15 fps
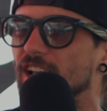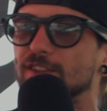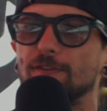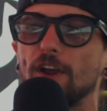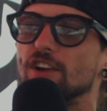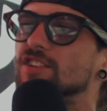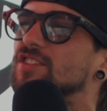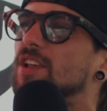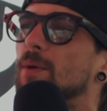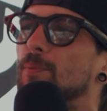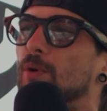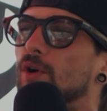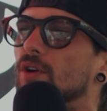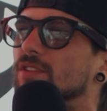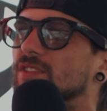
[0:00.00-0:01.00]
It's very
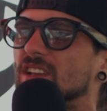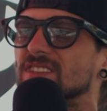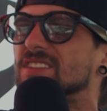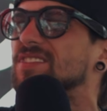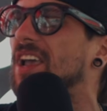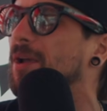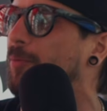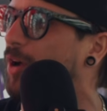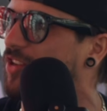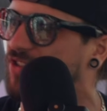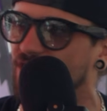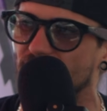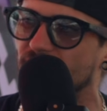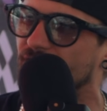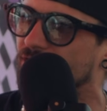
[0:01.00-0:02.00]
simple. It doesn't take much
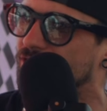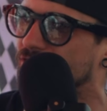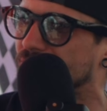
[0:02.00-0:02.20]
to enter.